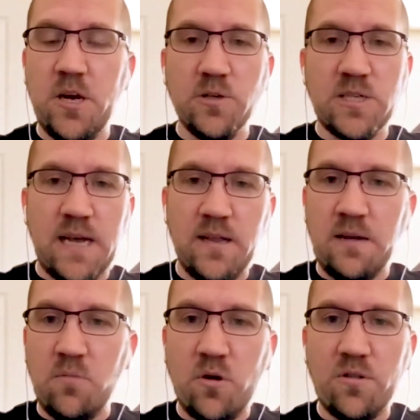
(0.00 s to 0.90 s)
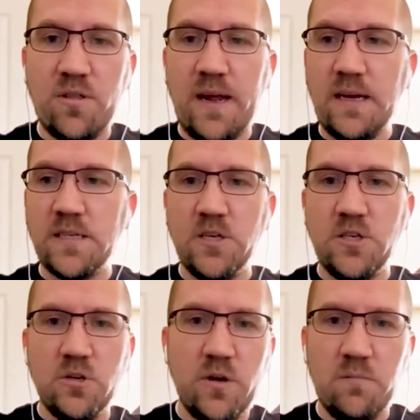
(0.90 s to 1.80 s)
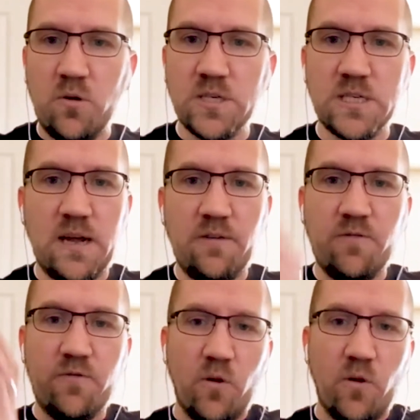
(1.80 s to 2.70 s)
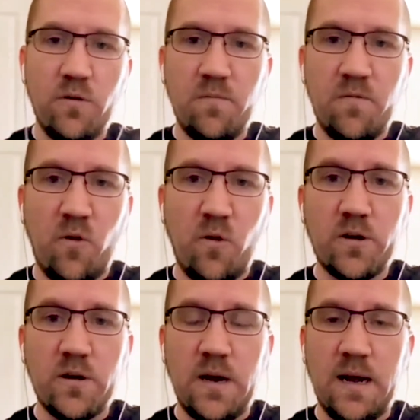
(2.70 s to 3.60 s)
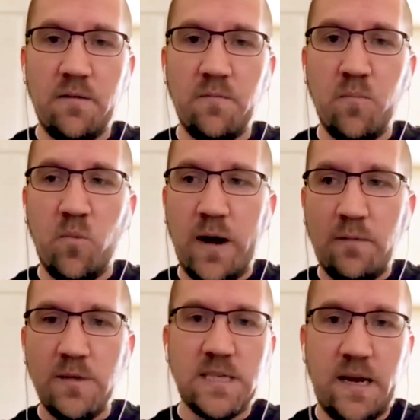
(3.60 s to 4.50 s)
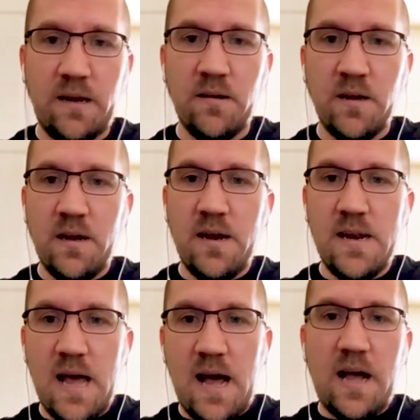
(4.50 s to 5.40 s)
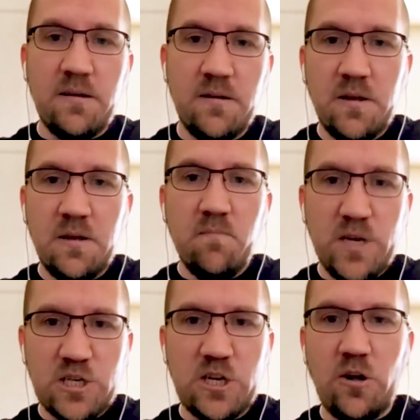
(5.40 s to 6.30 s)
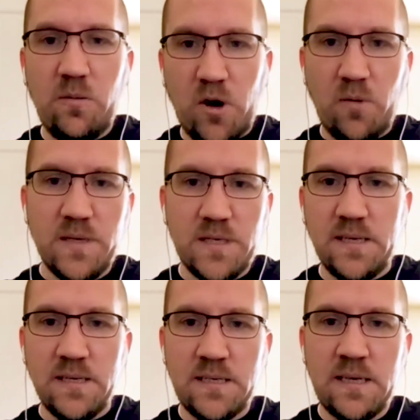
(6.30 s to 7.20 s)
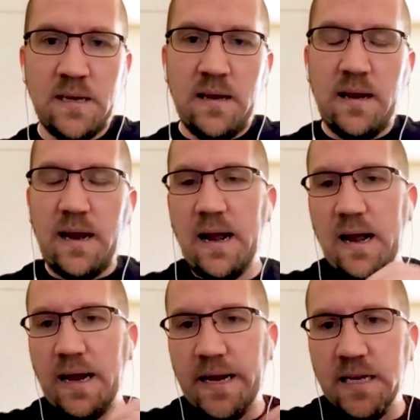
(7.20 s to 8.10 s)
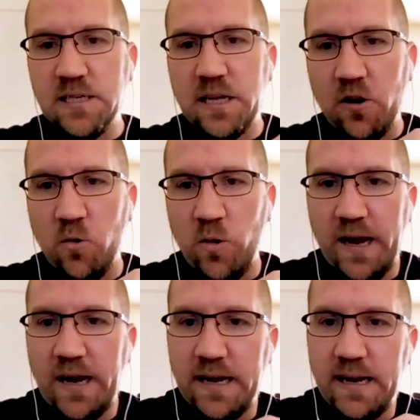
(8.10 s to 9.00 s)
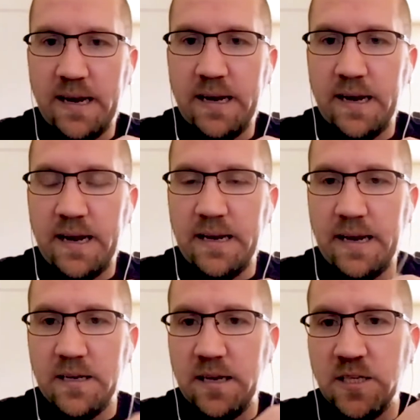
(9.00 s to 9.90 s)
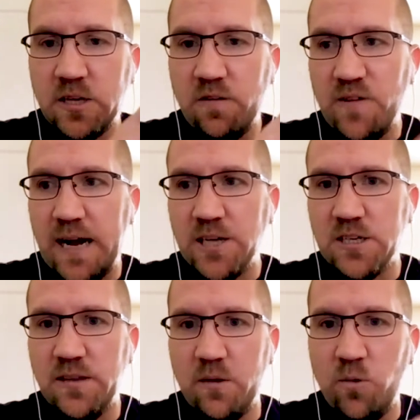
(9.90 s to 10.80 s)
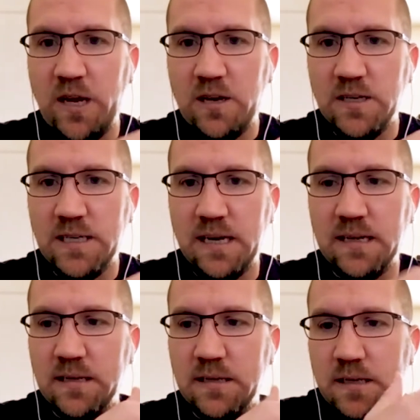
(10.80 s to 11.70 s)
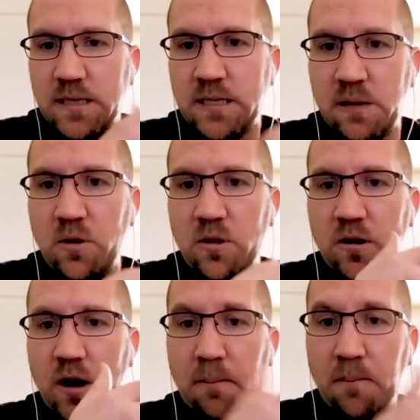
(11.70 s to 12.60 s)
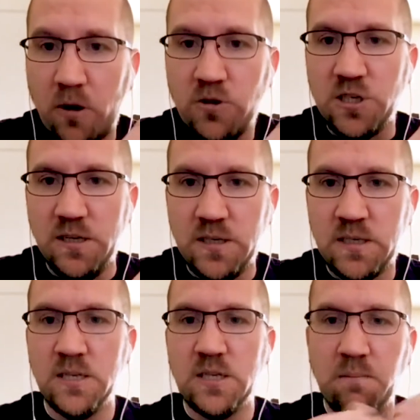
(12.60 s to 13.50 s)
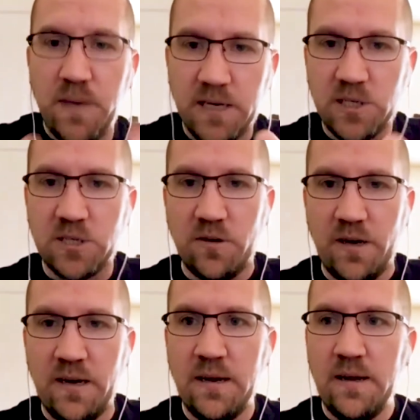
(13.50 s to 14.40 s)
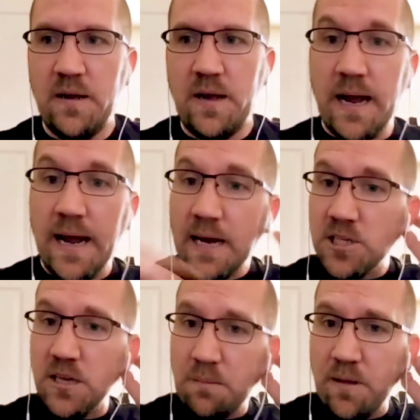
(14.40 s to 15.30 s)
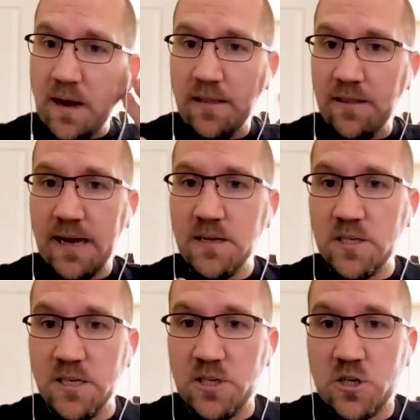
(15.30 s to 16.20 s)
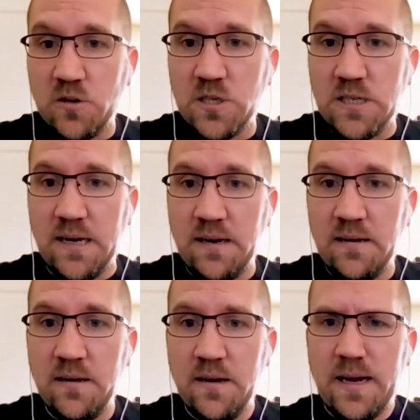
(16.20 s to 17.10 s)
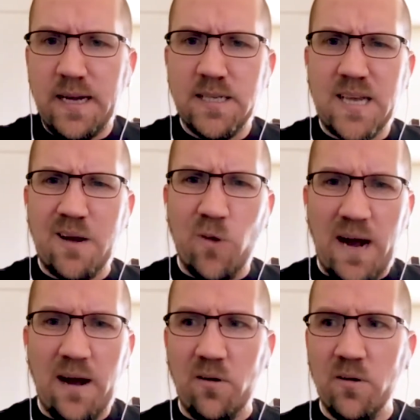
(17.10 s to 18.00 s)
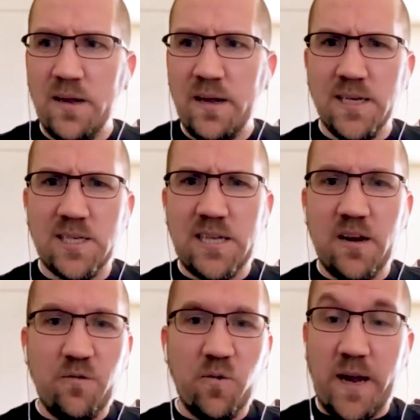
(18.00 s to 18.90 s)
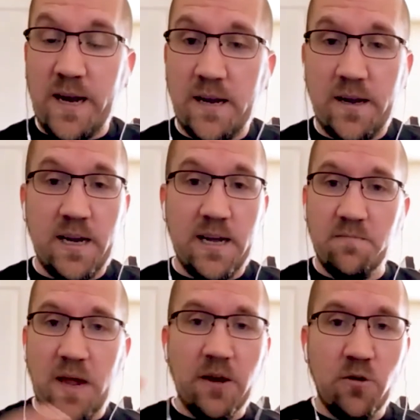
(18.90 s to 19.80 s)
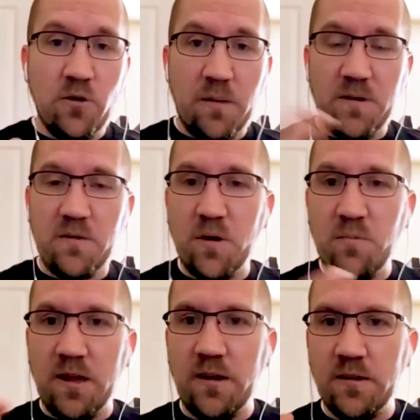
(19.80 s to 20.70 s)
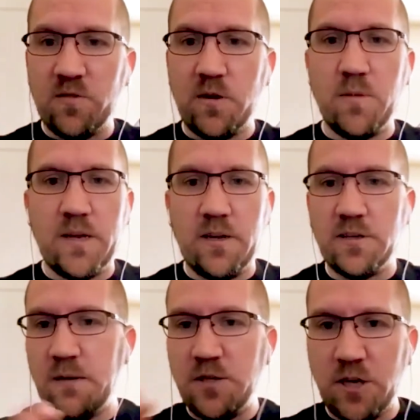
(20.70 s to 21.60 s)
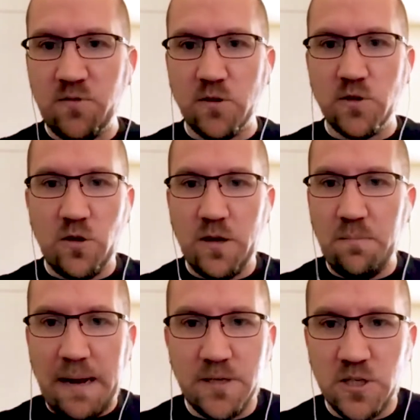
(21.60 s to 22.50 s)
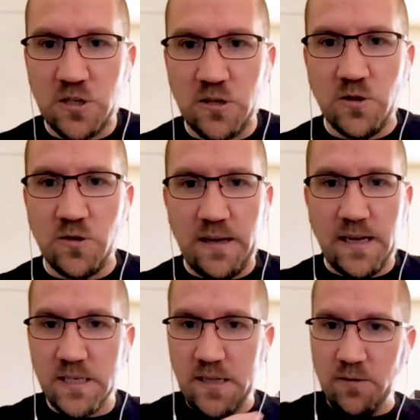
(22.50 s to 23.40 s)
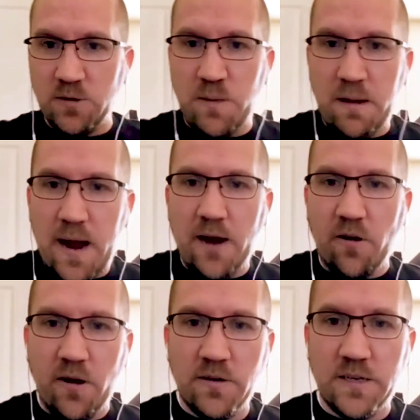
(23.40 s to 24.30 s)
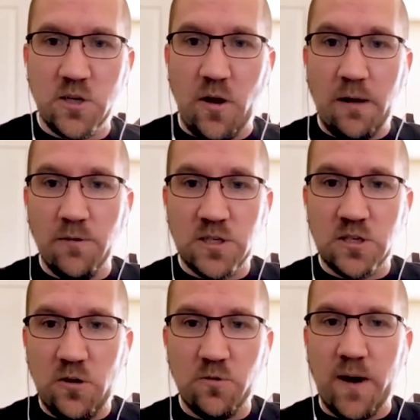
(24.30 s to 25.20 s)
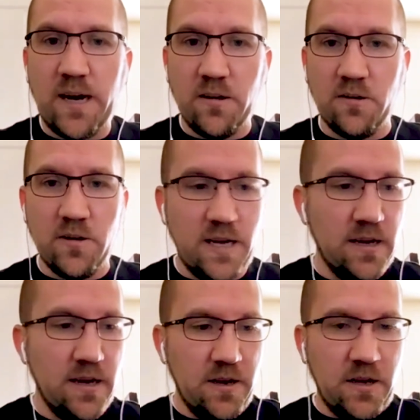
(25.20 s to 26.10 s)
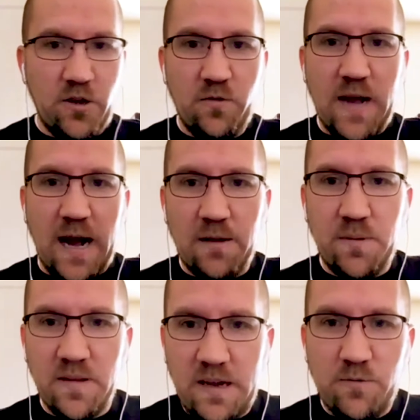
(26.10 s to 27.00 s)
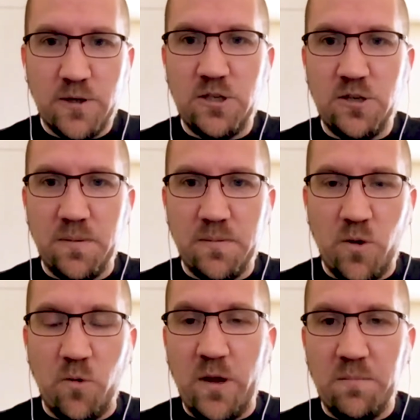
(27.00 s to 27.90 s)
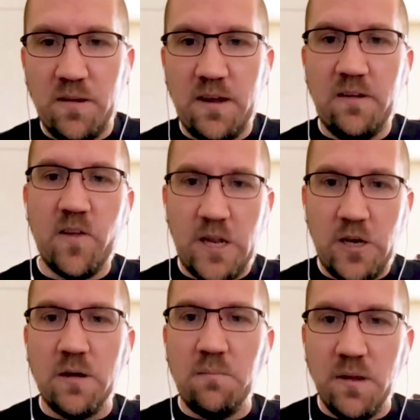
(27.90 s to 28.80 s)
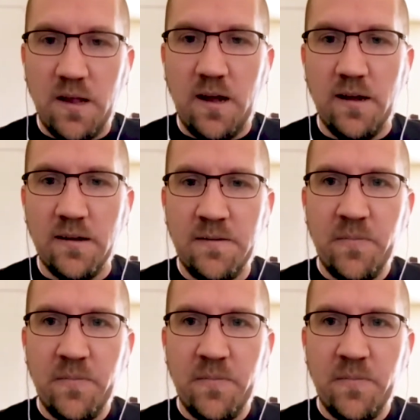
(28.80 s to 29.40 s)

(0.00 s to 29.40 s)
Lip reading: selling more things and doing more stuff for what I would say non-missional purposes. Is there a way and is there a fashion that we could take similar approaches to ministry and actually apply that to the church setting and say, wow, instead of, and I grew up in a premillennialist fundamental King James Version only Baptist church, right? That was my background. And so I was told regularly, you've got to believe what we believe, and then you can belong.